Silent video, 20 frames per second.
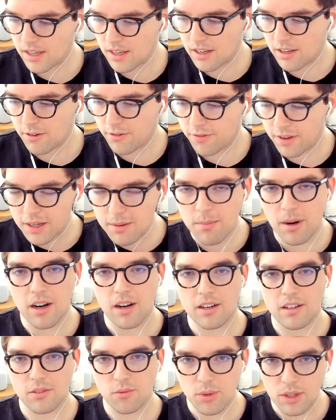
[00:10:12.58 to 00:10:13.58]

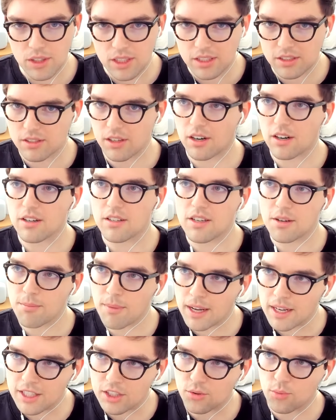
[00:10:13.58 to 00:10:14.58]
Figma really started to
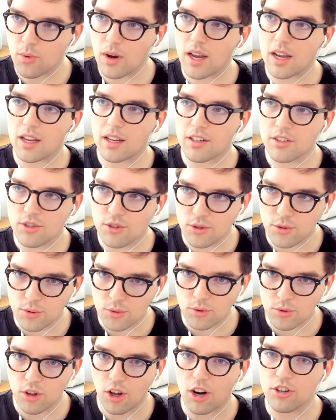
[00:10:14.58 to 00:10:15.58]
make its way
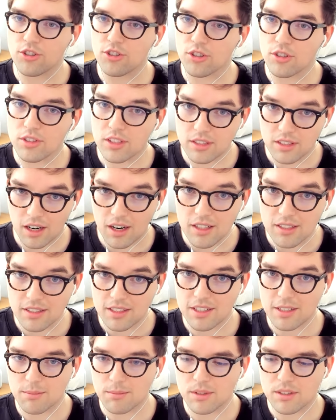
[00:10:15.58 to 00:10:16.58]
into larger design
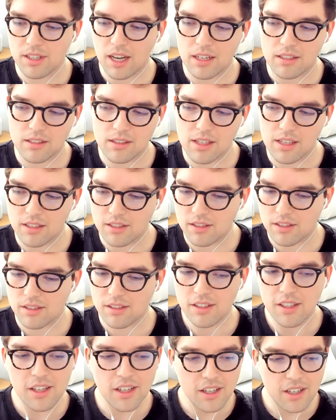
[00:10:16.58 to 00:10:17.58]
teams as this